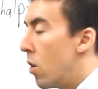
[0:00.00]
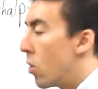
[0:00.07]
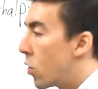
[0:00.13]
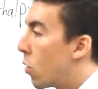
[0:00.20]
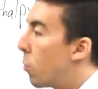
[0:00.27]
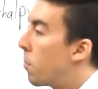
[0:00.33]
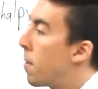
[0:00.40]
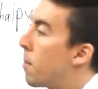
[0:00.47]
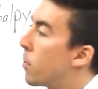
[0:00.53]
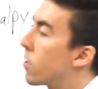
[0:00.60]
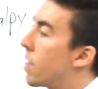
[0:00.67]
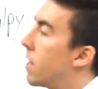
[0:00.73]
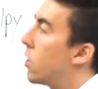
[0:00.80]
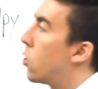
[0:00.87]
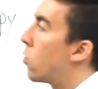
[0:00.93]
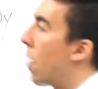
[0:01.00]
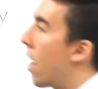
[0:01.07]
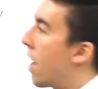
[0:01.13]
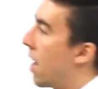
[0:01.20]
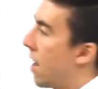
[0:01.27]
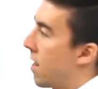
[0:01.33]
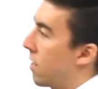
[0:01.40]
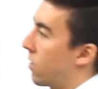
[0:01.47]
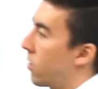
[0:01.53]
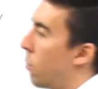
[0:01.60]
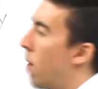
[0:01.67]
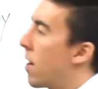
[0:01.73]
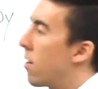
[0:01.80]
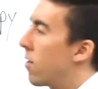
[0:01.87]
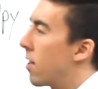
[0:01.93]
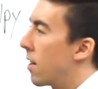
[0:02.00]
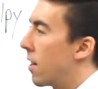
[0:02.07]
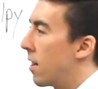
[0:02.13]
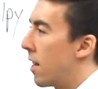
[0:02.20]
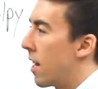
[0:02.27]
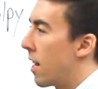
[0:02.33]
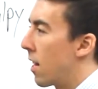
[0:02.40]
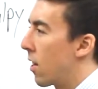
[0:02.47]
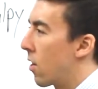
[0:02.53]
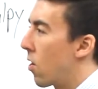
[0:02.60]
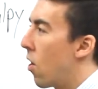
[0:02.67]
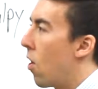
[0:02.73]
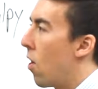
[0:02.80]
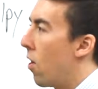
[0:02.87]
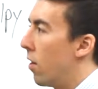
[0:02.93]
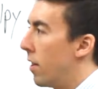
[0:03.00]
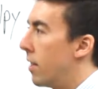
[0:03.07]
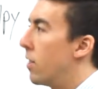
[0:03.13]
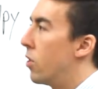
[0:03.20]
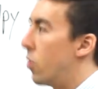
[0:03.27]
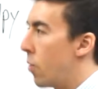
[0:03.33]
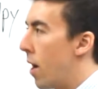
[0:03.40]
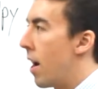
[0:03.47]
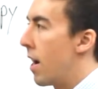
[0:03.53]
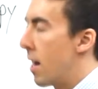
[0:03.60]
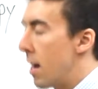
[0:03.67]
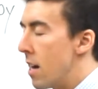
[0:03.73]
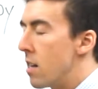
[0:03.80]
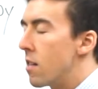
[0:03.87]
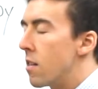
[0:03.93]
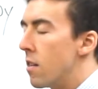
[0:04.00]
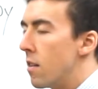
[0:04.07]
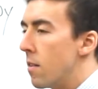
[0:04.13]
So when people say dry ice, why do you think that they call it dry ice?